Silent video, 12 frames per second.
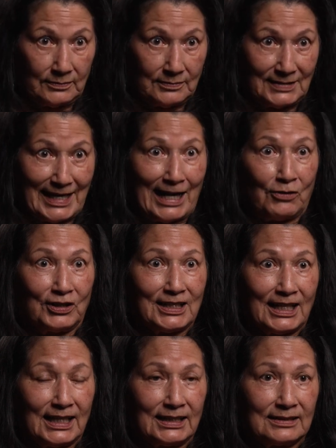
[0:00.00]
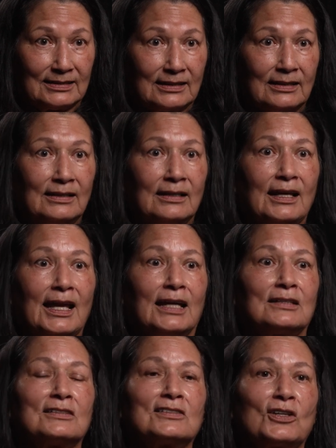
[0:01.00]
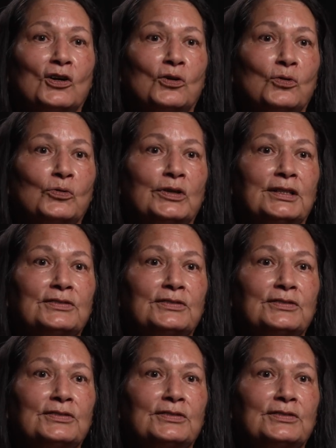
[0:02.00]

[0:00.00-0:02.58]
nowadays, and so